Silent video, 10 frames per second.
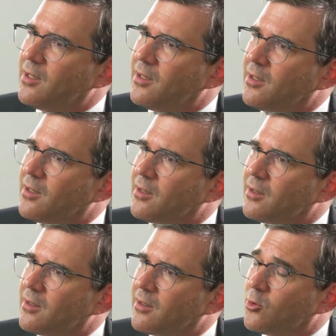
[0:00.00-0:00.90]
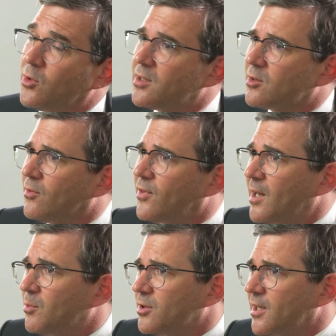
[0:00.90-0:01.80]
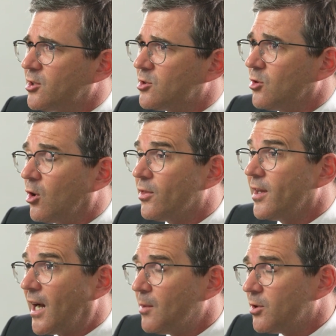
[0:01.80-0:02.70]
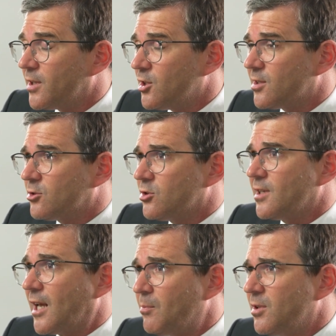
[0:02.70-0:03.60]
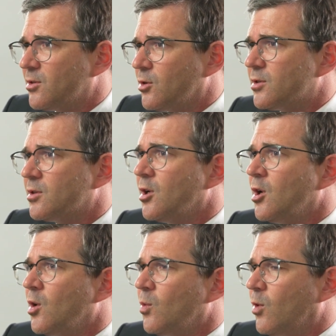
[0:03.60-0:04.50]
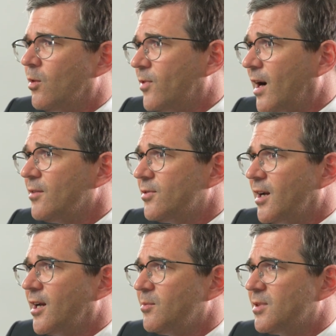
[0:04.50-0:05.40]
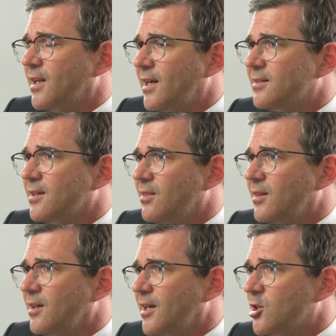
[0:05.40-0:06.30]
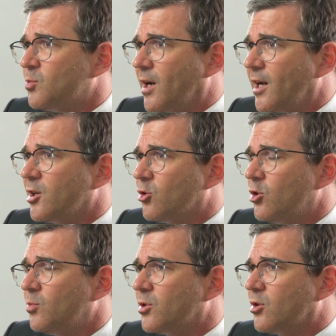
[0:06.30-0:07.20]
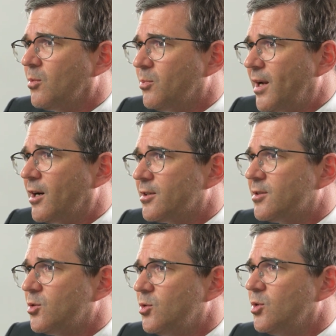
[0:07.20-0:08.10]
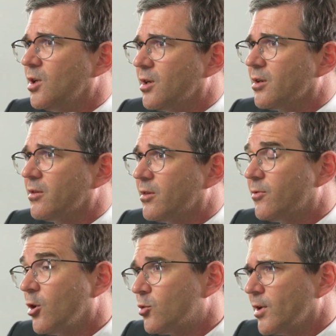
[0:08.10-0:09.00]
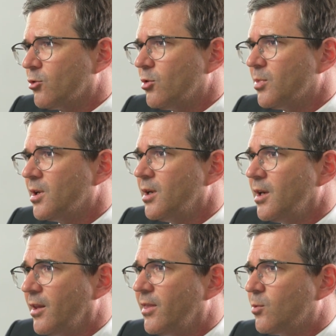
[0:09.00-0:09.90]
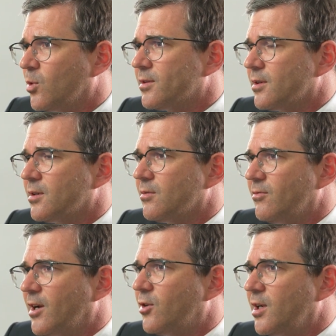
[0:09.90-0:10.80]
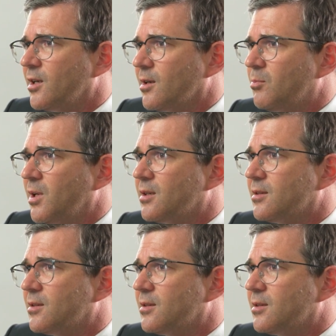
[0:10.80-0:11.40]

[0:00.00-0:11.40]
the risk of hypotension or the hypotension episodes were 5 times less in the HPI group compared to the FlowTrack group. And that was a very big